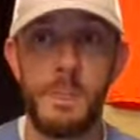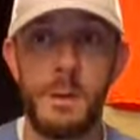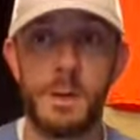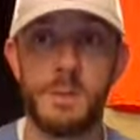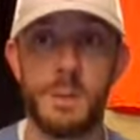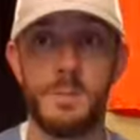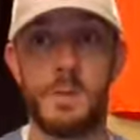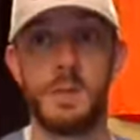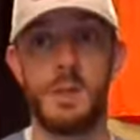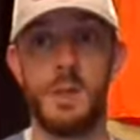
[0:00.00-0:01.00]
it's
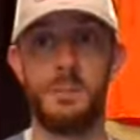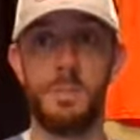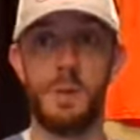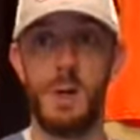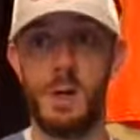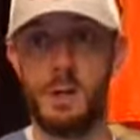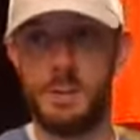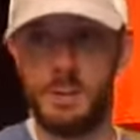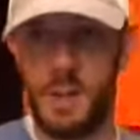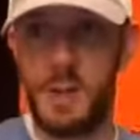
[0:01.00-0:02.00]
something that they put
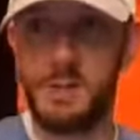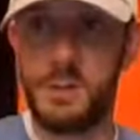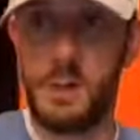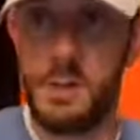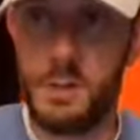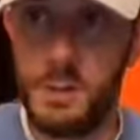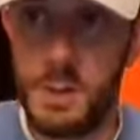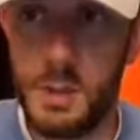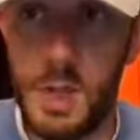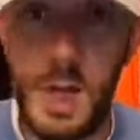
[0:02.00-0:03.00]
on. I started doing
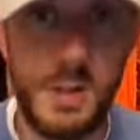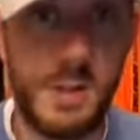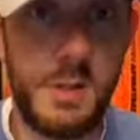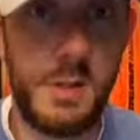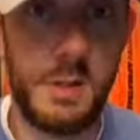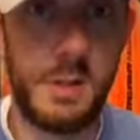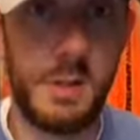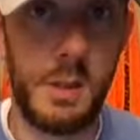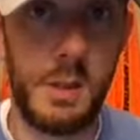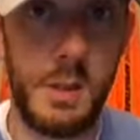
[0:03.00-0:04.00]
it last year.
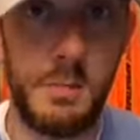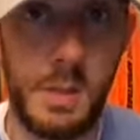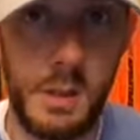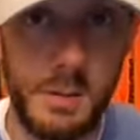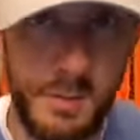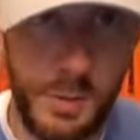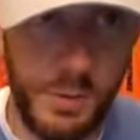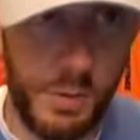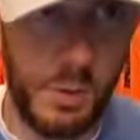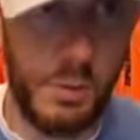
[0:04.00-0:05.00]
I did my
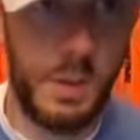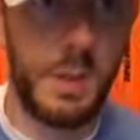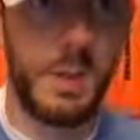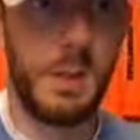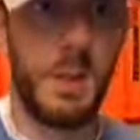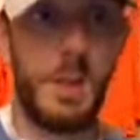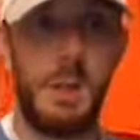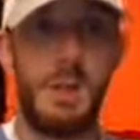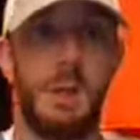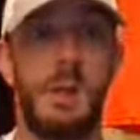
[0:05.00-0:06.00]
first one with it.
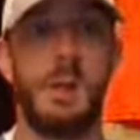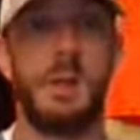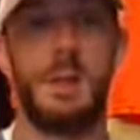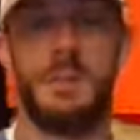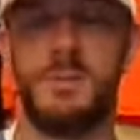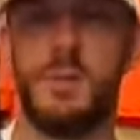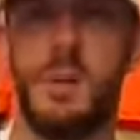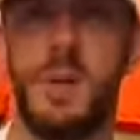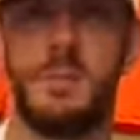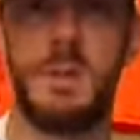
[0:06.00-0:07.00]
The year
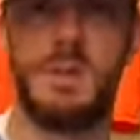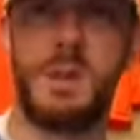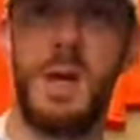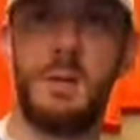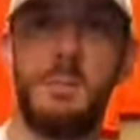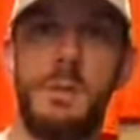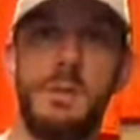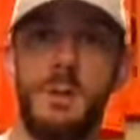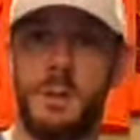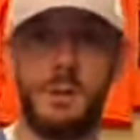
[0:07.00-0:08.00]
before I'd missed out
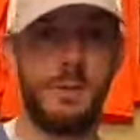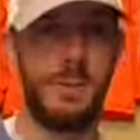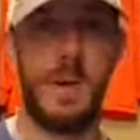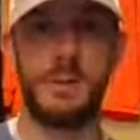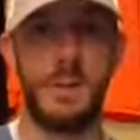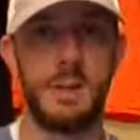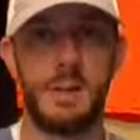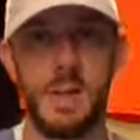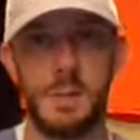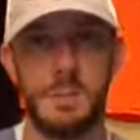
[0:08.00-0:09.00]
because all those spots got
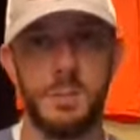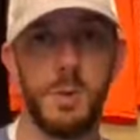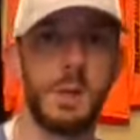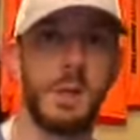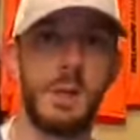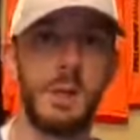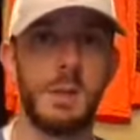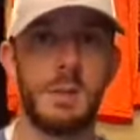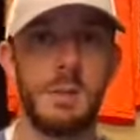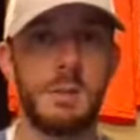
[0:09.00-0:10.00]
taken before I could get
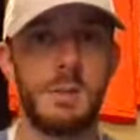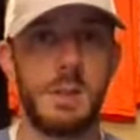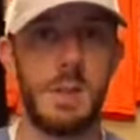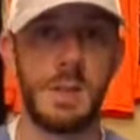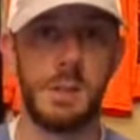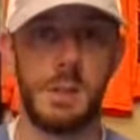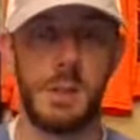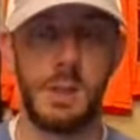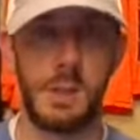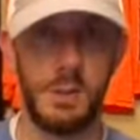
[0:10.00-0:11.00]
in
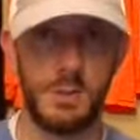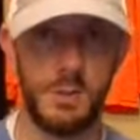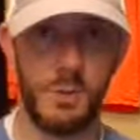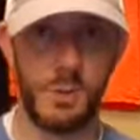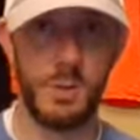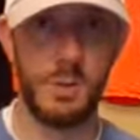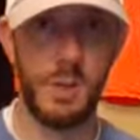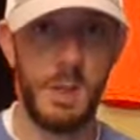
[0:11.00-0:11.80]
on any of the stores.